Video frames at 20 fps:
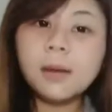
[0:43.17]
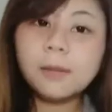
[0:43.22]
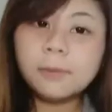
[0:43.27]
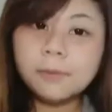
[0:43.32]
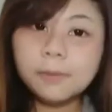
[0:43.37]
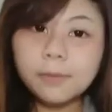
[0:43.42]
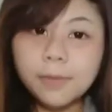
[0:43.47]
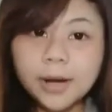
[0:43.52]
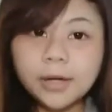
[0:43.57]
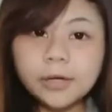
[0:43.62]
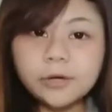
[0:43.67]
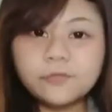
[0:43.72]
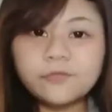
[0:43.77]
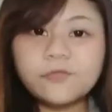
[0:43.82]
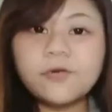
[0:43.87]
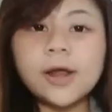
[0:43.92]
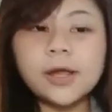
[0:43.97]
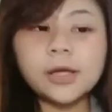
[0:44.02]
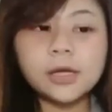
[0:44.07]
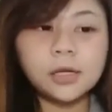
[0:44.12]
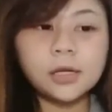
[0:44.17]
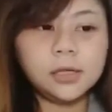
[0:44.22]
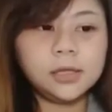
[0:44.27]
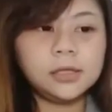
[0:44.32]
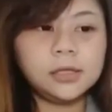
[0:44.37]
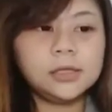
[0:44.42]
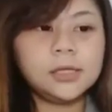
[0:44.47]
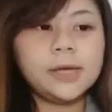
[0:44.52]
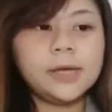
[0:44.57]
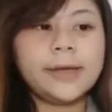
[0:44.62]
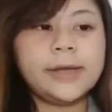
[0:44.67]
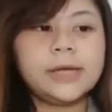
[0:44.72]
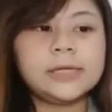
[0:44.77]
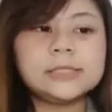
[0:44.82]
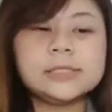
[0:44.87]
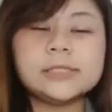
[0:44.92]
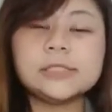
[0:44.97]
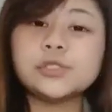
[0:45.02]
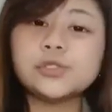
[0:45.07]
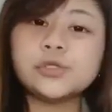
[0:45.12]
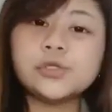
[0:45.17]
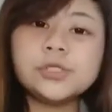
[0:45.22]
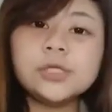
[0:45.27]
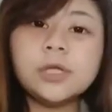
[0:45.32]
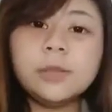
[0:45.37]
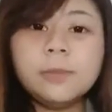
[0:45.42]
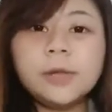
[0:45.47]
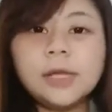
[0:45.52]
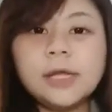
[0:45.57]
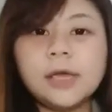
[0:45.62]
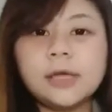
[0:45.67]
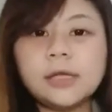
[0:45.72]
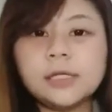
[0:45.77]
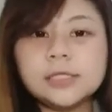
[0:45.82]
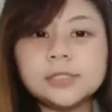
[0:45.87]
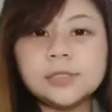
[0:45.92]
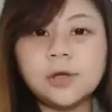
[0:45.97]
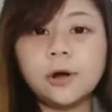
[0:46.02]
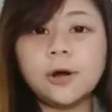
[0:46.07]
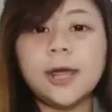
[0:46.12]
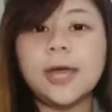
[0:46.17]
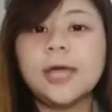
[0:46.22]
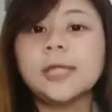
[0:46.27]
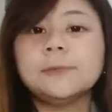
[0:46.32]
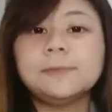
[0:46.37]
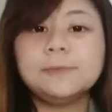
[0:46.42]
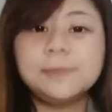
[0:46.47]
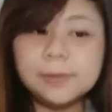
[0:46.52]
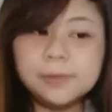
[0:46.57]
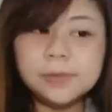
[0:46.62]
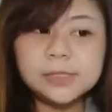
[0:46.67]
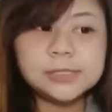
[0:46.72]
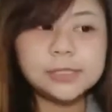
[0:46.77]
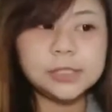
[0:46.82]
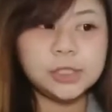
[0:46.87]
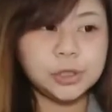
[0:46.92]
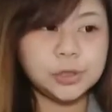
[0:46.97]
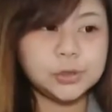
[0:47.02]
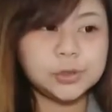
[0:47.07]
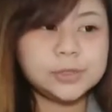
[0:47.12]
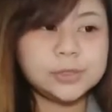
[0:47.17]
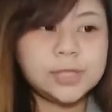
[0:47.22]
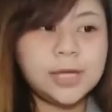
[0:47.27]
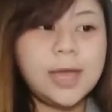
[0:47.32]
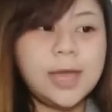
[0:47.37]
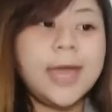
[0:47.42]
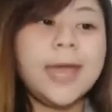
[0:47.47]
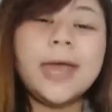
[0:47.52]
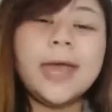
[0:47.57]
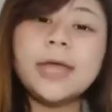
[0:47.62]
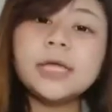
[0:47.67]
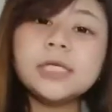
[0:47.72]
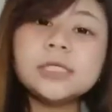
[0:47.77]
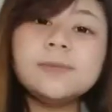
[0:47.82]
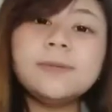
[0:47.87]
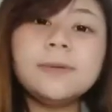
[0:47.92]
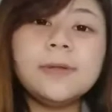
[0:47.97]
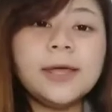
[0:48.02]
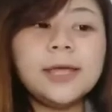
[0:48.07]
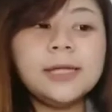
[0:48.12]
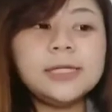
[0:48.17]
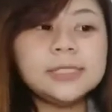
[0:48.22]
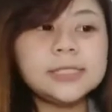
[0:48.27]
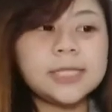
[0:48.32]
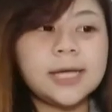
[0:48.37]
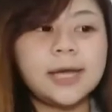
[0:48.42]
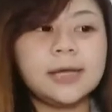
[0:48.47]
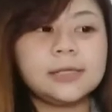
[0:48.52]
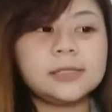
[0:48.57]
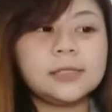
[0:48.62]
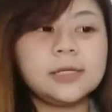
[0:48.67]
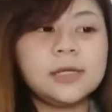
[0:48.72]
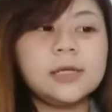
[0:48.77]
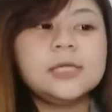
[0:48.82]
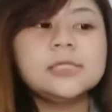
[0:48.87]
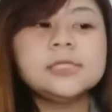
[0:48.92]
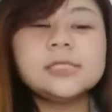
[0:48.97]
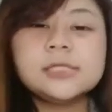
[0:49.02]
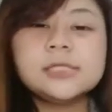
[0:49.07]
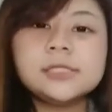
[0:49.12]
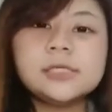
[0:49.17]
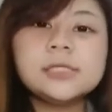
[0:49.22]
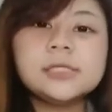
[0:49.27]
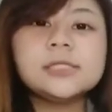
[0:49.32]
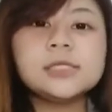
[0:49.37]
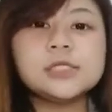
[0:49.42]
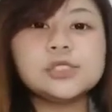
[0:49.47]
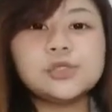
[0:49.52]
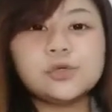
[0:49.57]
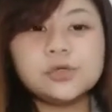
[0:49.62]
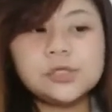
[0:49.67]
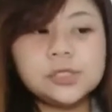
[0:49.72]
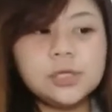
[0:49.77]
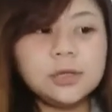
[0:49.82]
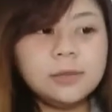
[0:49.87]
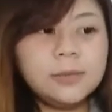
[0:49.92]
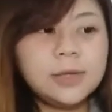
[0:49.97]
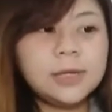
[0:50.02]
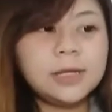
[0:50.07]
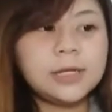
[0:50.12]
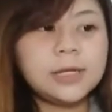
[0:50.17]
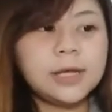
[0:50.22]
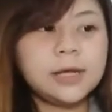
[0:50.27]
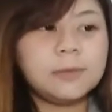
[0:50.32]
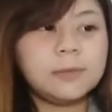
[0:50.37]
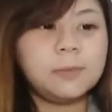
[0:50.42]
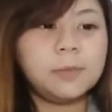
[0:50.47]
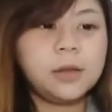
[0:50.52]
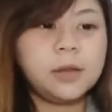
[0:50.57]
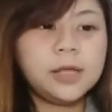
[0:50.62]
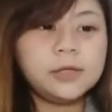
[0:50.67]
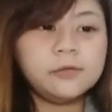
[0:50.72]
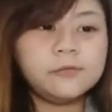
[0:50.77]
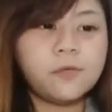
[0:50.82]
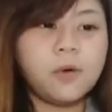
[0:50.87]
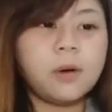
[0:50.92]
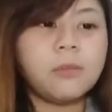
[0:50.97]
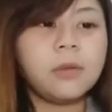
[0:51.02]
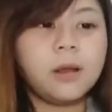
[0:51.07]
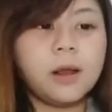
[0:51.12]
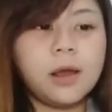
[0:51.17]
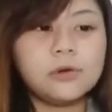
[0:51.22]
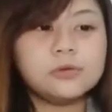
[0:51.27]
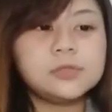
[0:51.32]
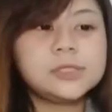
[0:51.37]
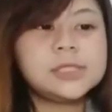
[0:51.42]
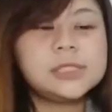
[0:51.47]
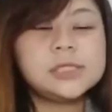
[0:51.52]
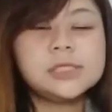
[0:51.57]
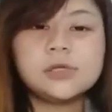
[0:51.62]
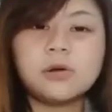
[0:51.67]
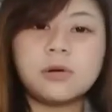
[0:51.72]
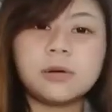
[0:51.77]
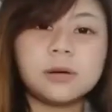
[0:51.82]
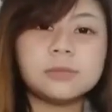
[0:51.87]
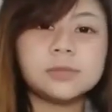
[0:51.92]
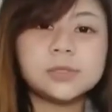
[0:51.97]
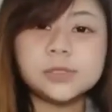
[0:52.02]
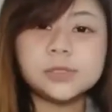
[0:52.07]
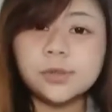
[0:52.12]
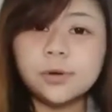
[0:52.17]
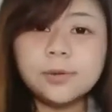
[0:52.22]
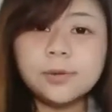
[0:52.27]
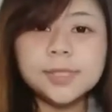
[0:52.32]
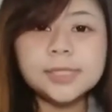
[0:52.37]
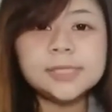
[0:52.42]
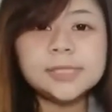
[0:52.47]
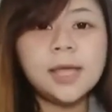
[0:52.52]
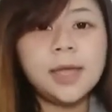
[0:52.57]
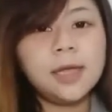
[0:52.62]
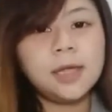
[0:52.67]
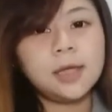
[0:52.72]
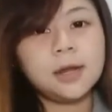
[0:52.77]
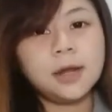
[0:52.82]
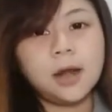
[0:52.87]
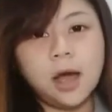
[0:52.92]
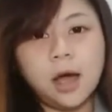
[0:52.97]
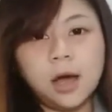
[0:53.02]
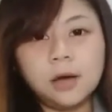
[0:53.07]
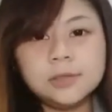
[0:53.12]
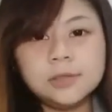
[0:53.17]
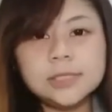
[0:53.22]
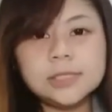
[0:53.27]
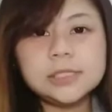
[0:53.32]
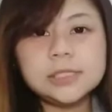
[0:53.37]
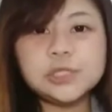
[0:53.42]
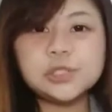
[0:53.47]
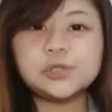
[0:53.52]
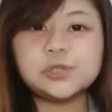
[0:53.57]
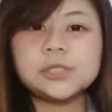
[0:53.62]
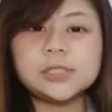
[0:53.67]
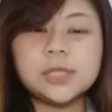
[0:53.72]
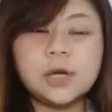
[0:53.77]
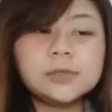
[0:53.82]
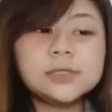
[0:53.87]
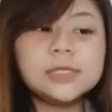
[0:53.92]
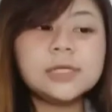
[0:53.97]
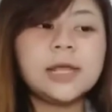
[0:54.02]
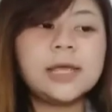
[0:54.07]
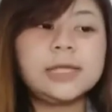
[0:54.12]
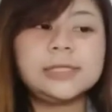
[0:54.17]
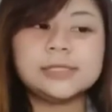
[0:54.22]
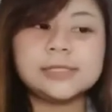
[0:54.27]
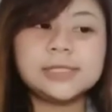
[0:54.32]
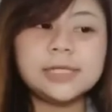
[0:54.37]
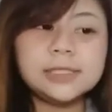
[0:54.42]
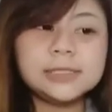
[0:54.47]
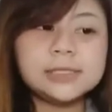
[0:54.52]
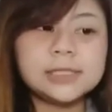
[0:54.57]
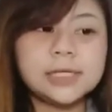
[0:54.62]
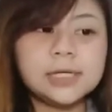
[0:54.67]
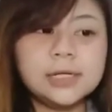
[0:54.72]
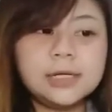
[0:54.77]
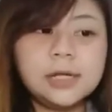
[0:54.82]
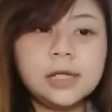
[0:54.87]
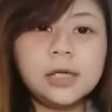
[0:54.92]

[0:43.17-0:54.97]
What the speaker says: Mark Frankel, as the social media editor at BBC News, explained that since the social media platform launched Instagram Stories in August 2016,